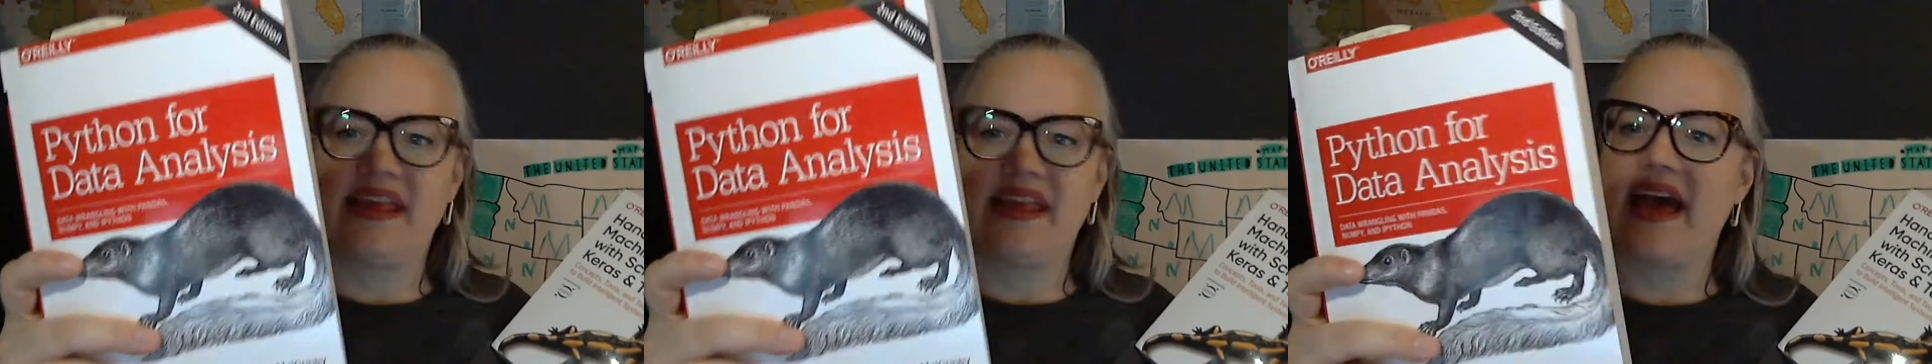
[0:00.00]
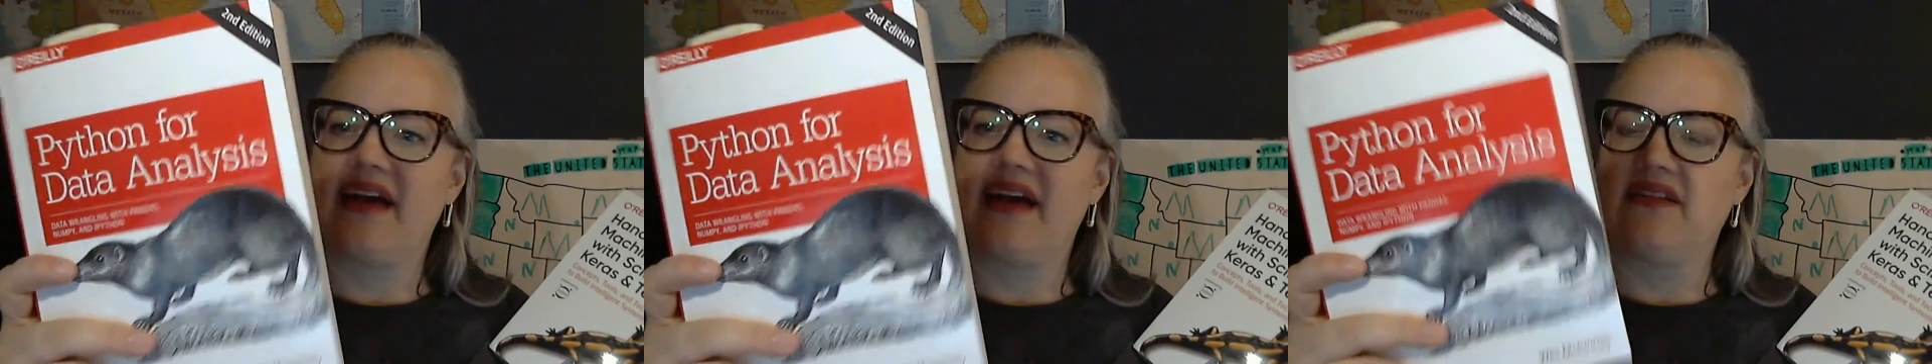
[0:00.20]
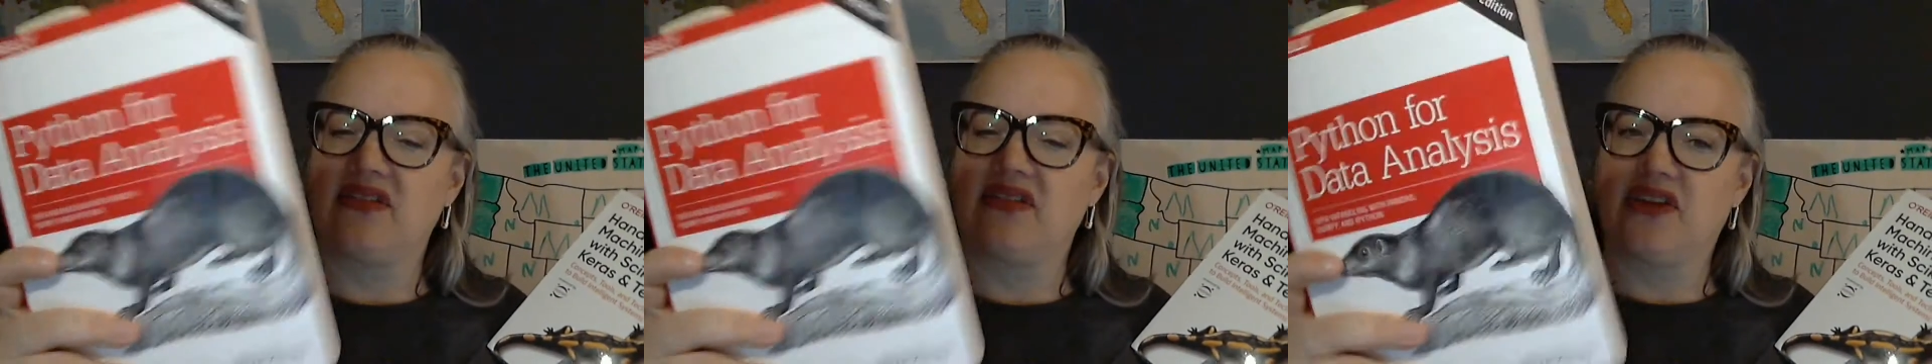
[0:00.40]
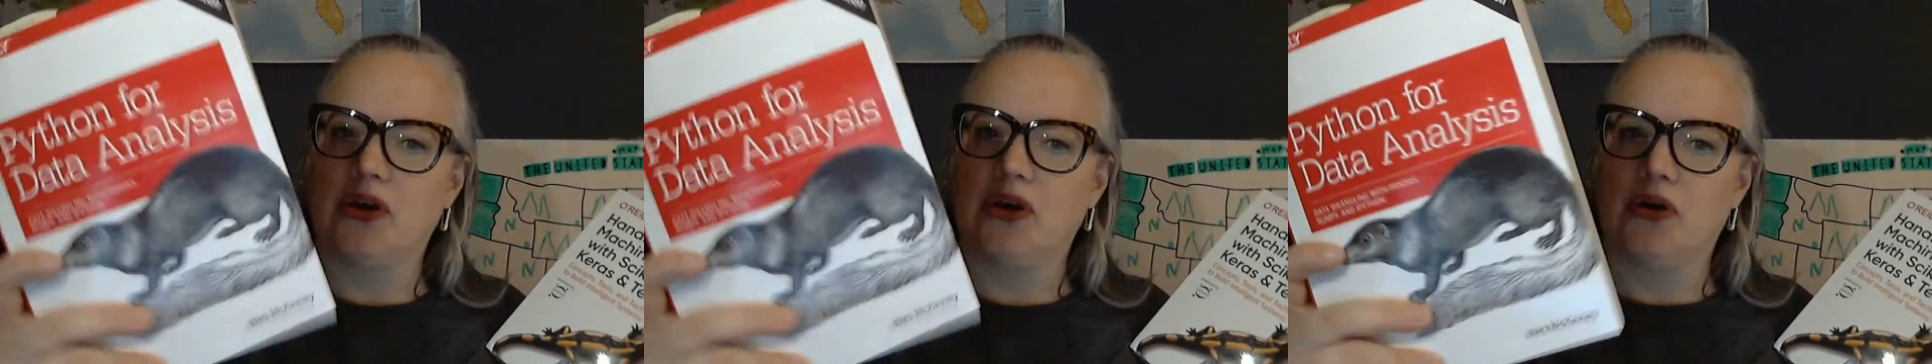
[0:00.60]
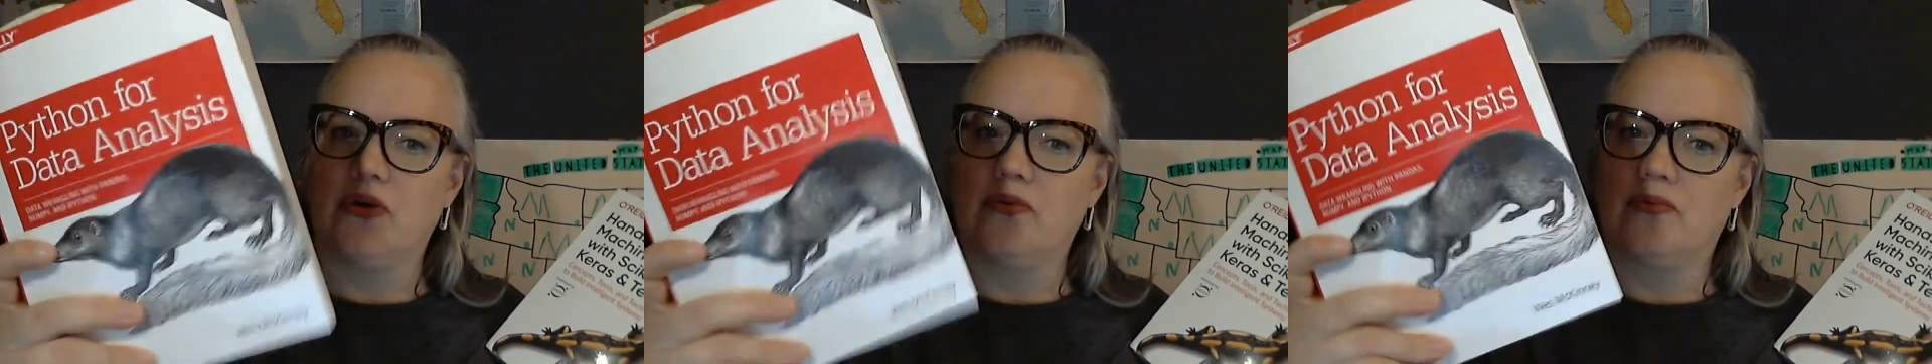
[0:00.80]
has the
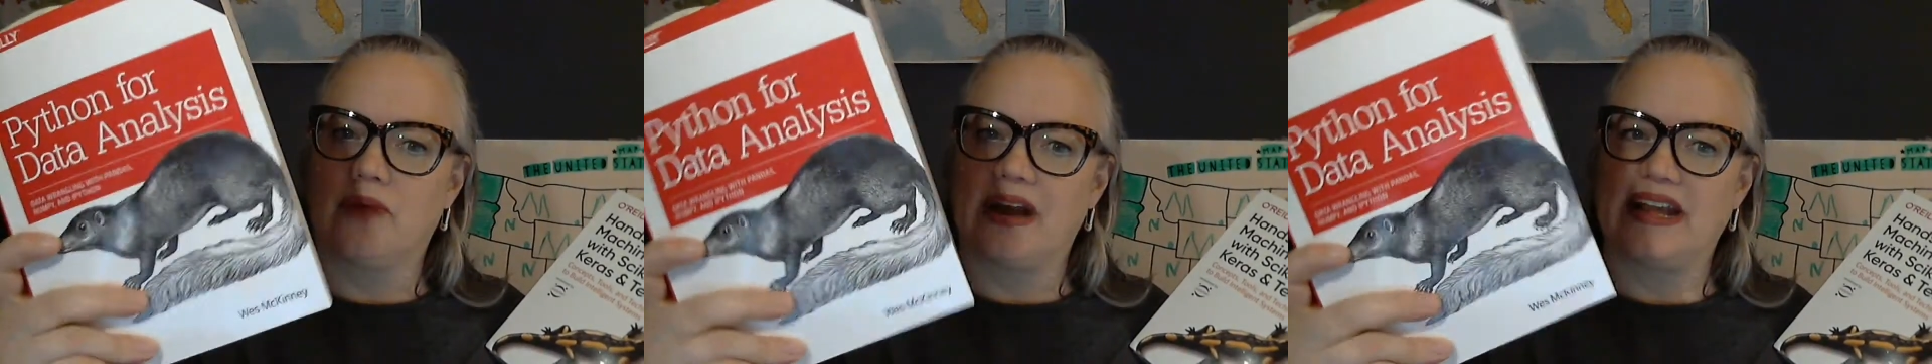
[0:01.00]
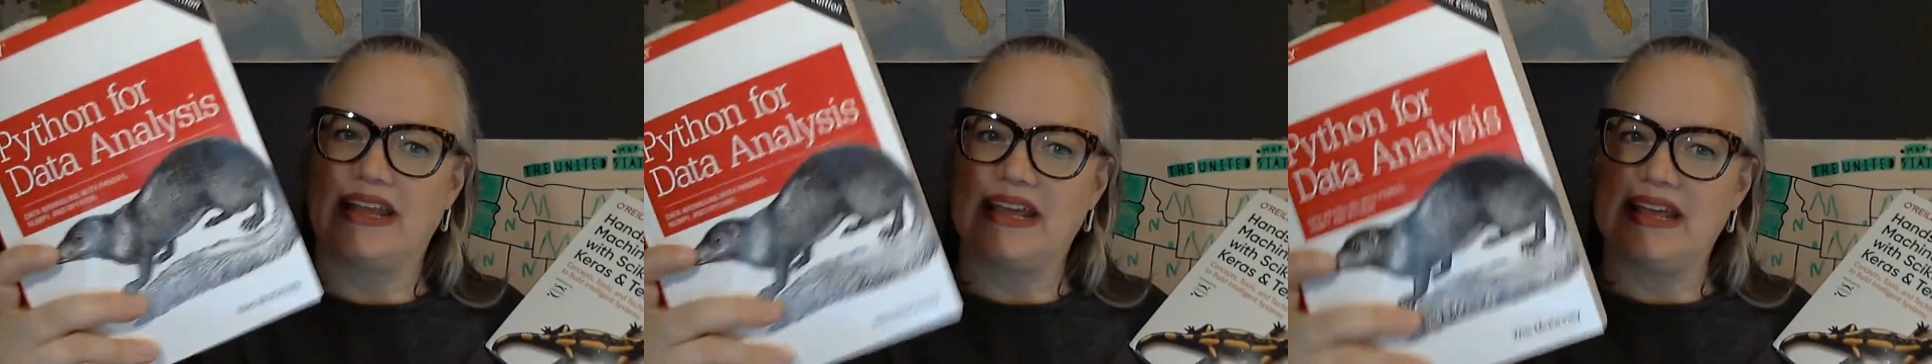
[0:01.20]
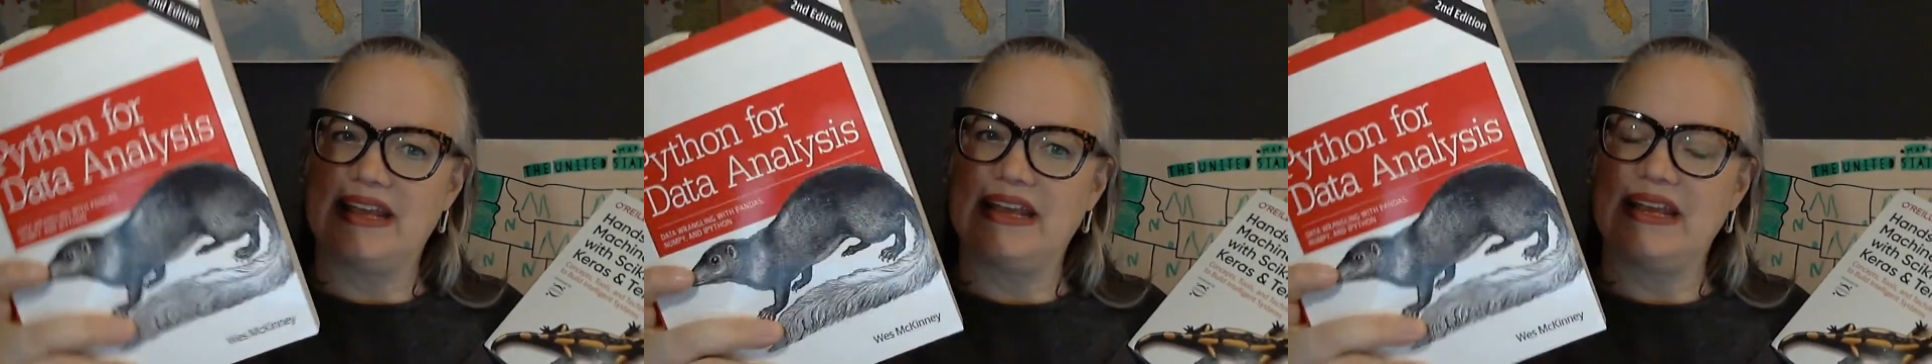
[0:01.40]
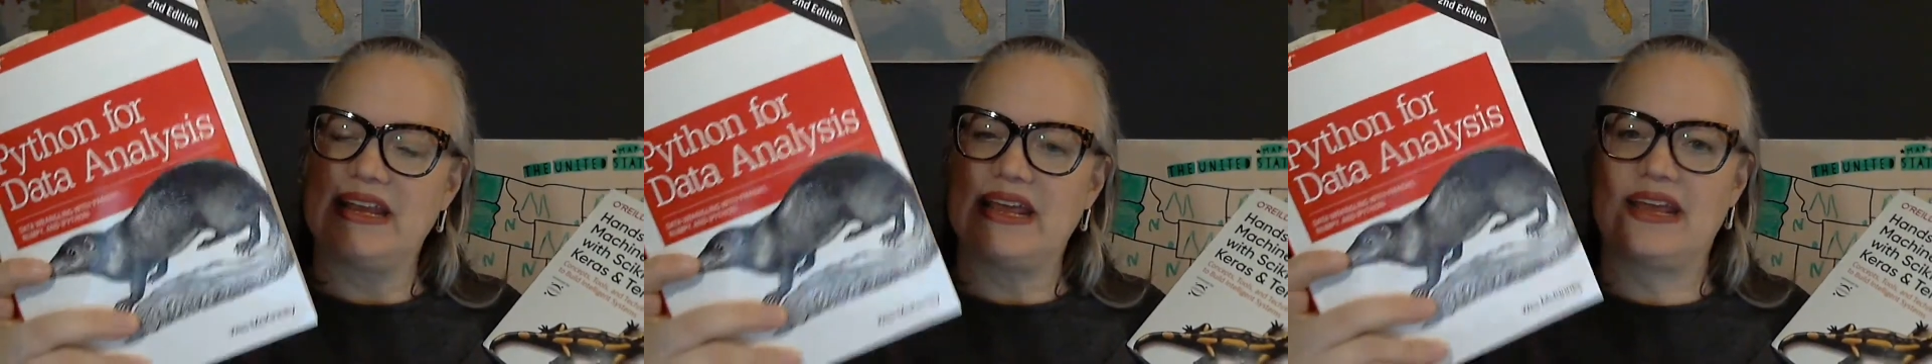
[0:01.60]
code right in it,